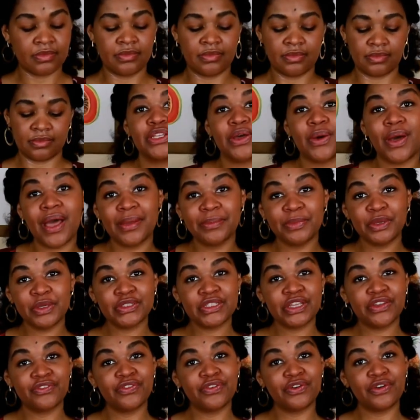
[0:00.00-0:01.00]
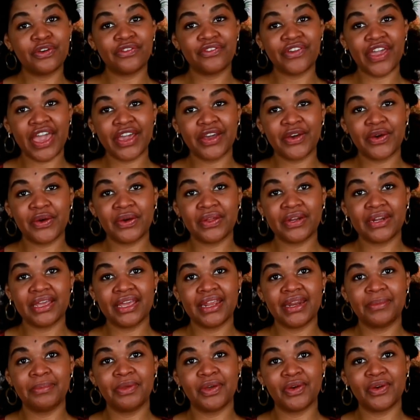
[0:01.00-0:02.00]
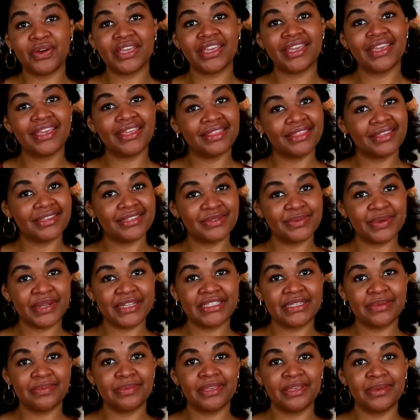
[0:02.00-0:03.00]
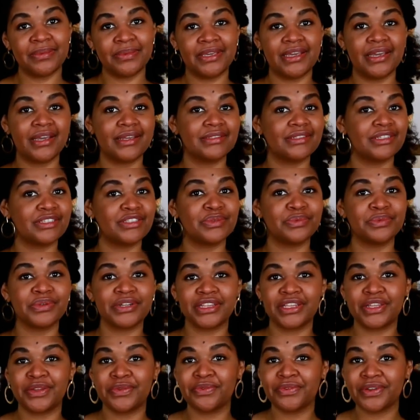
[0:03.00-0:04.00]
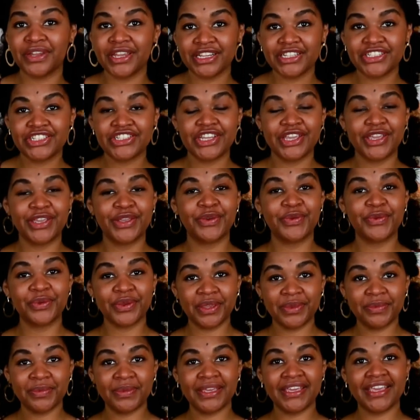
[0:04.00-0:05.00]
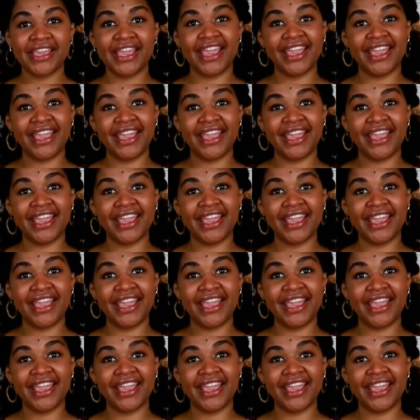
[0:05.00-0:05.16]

So I'm using full fat coconut milk in this recipe because it's really rich and creamy,